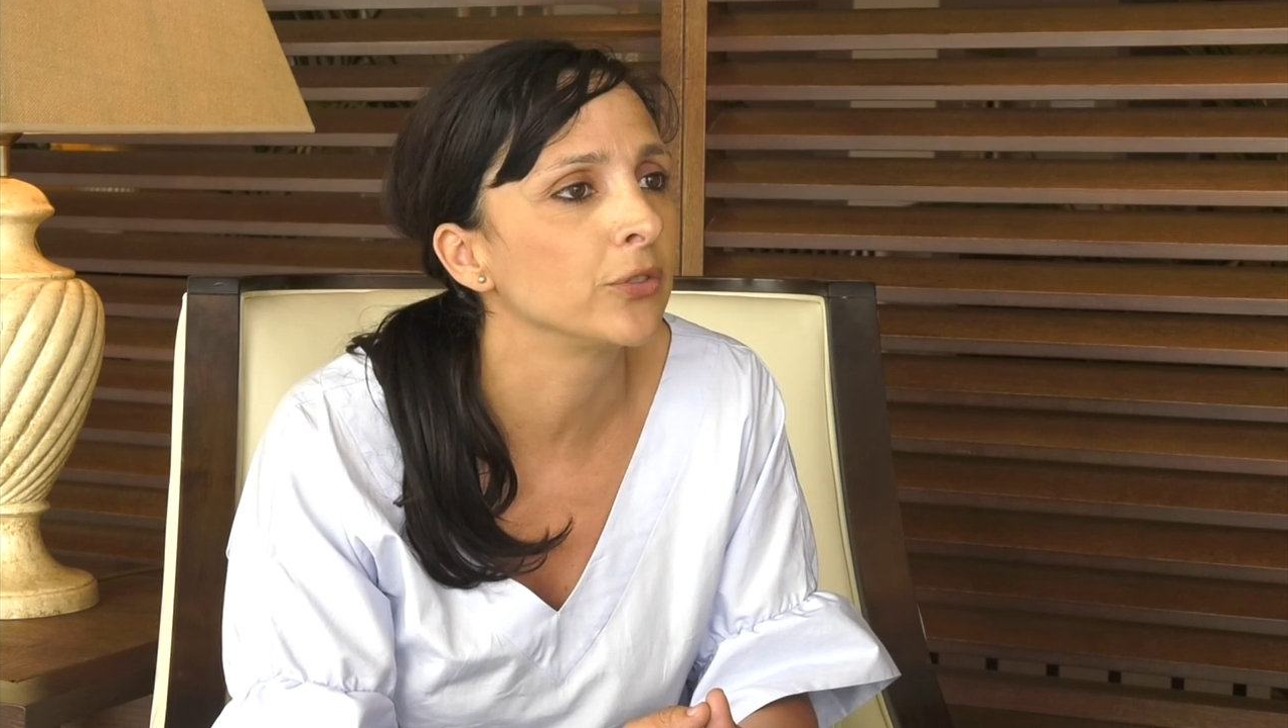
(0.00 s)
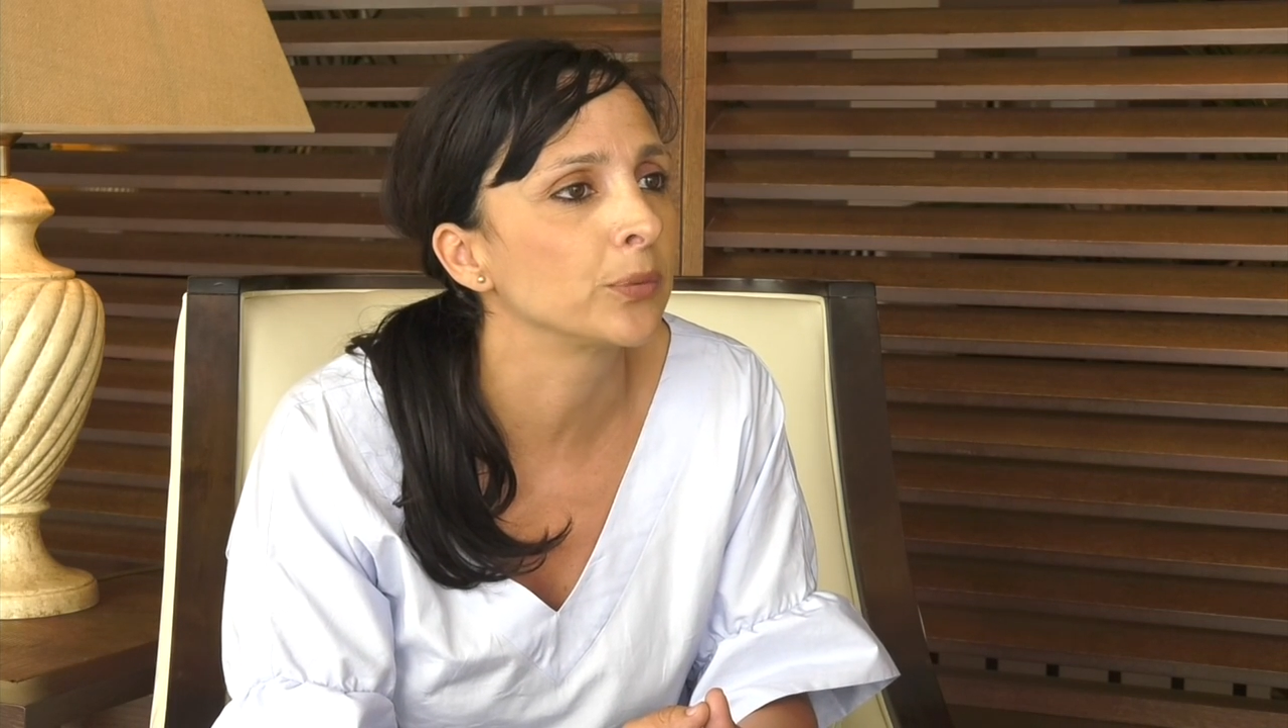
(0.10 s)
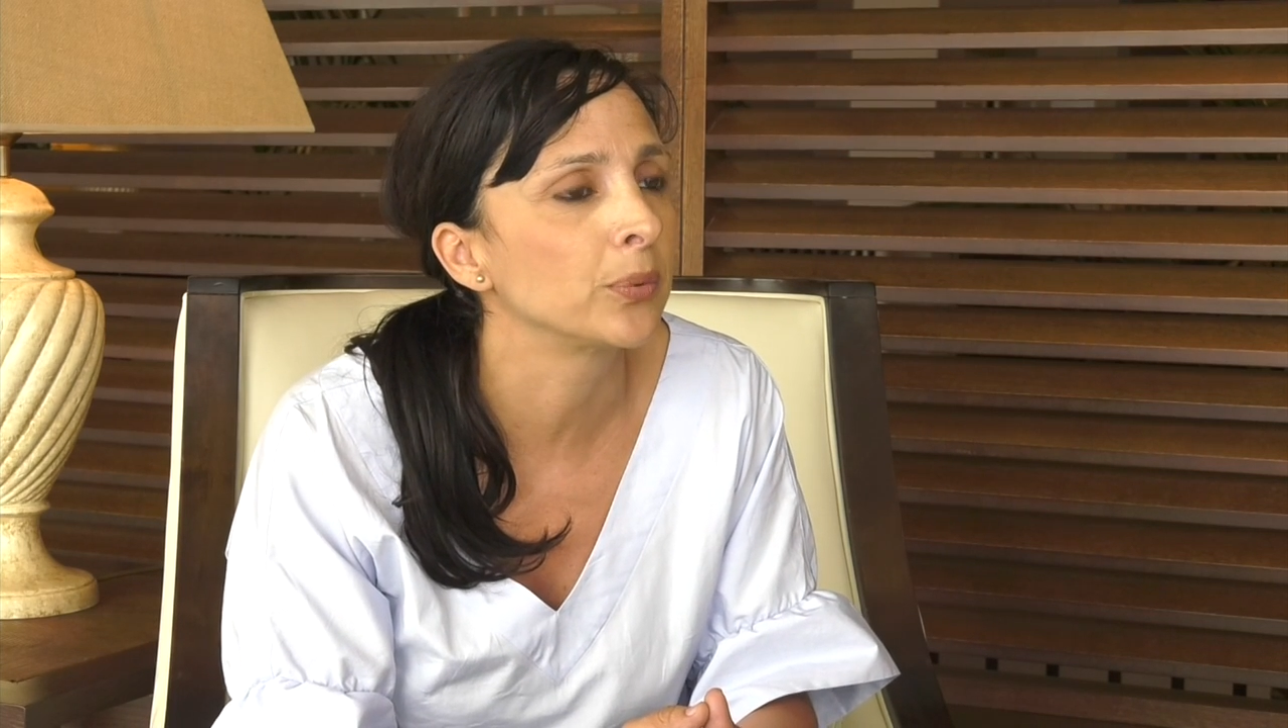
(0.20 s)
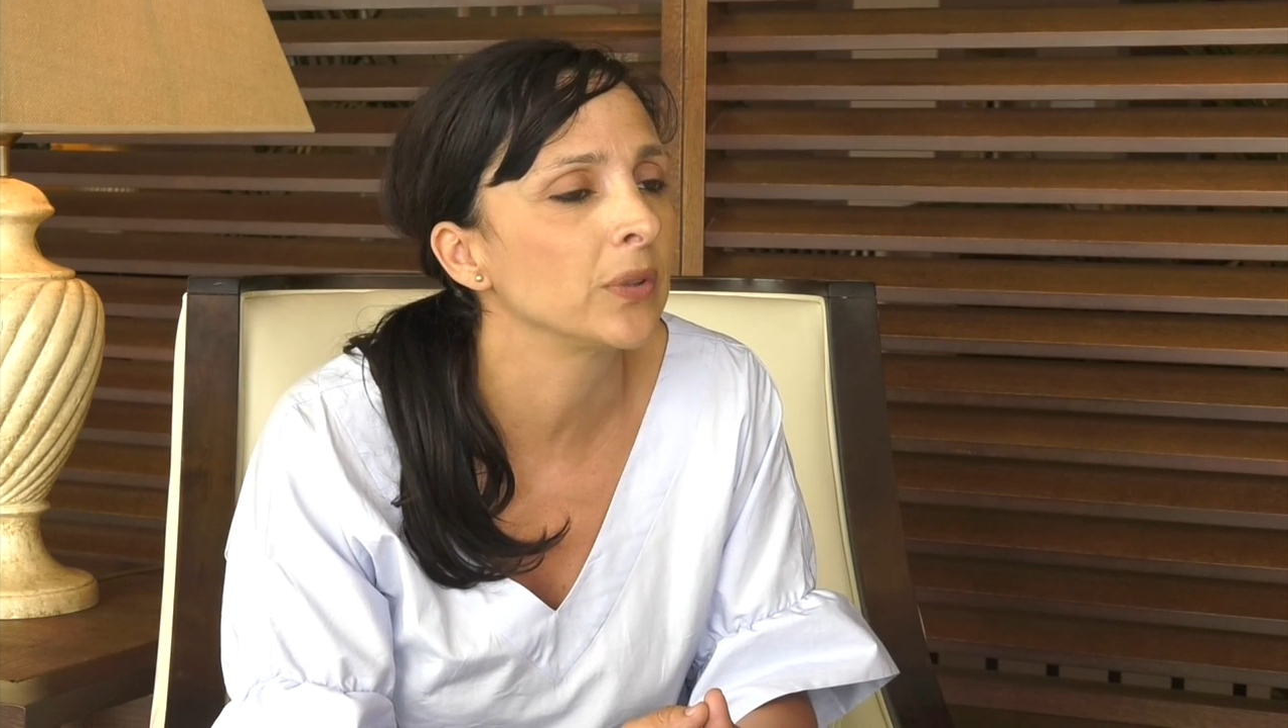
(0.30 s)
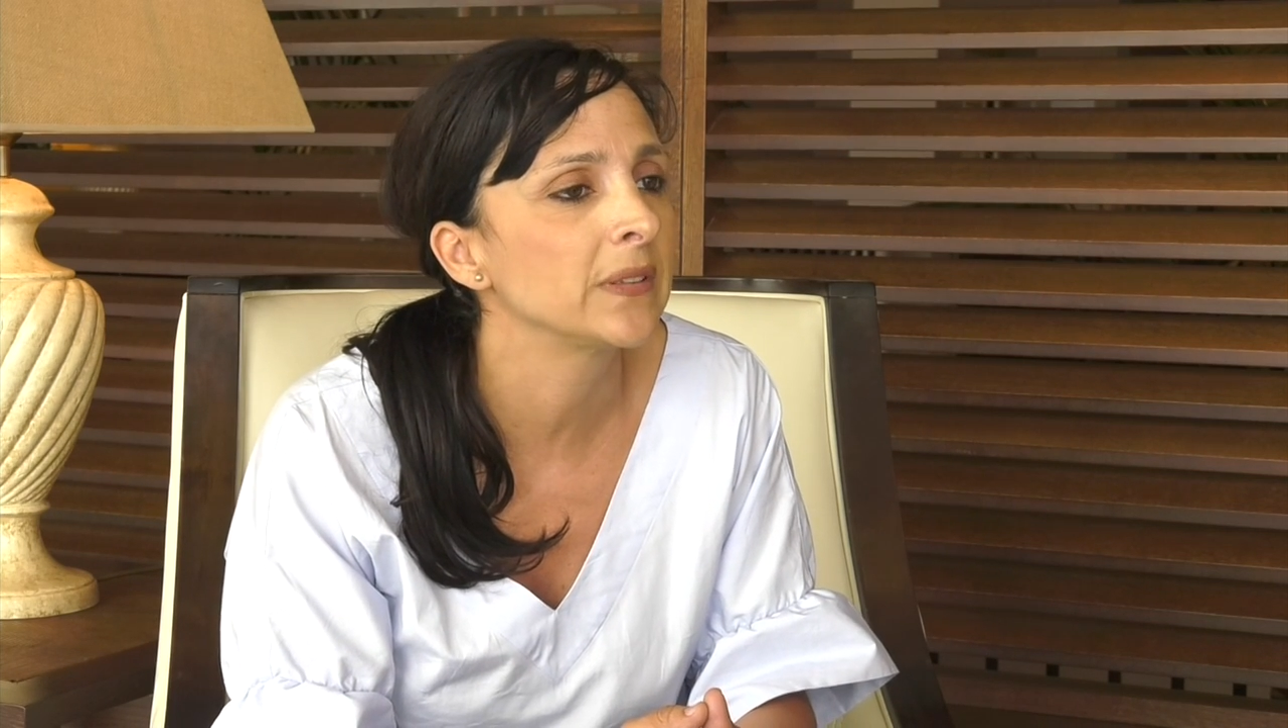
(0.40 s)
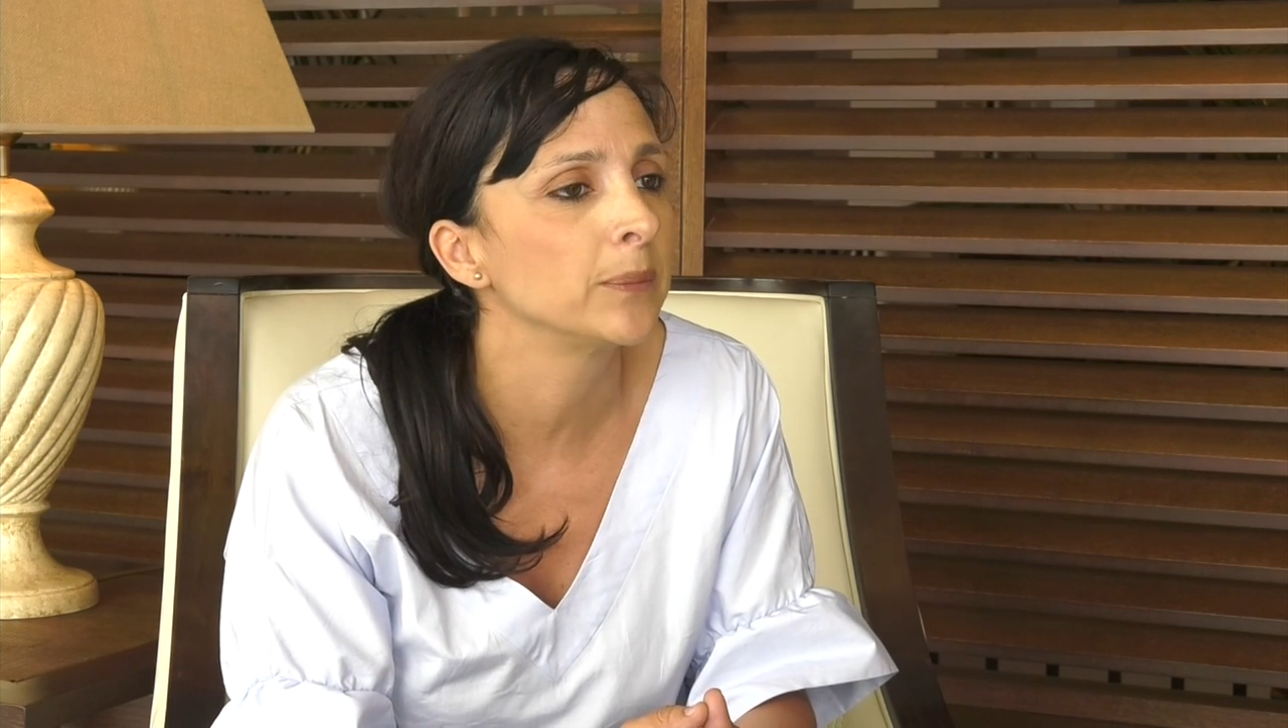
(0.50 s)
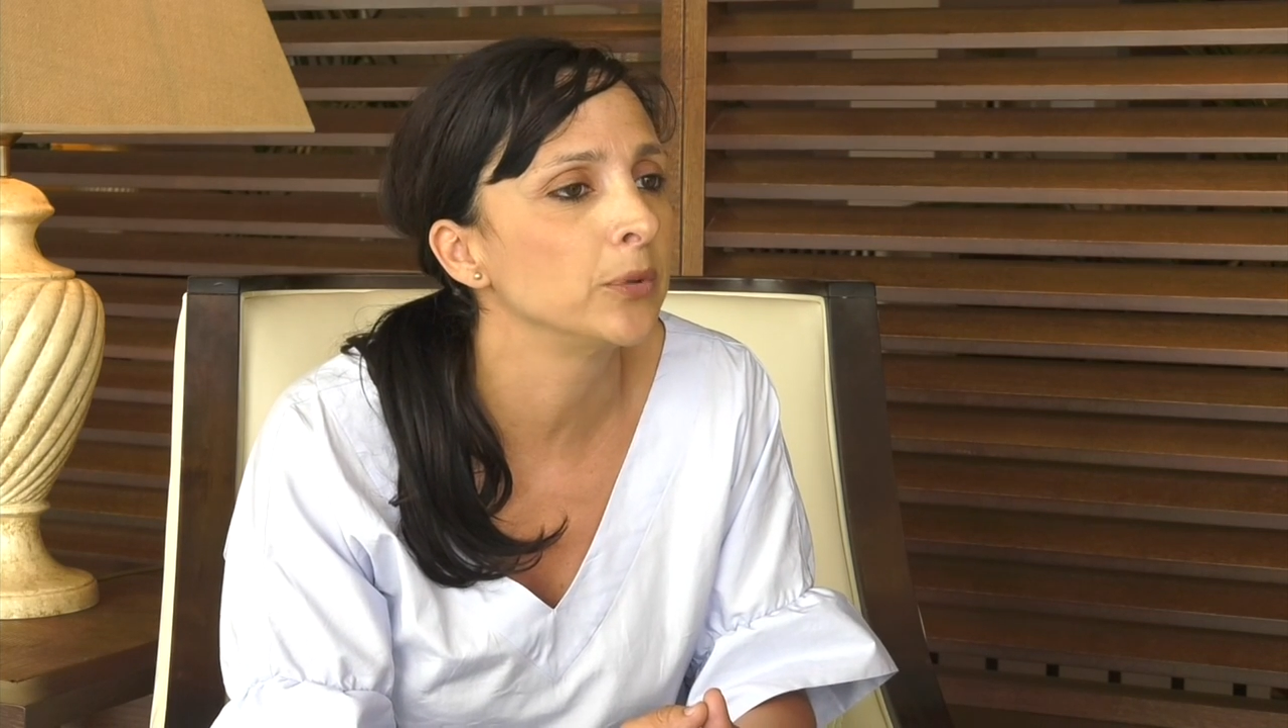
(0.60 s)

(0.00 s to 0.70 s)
of Gibraltar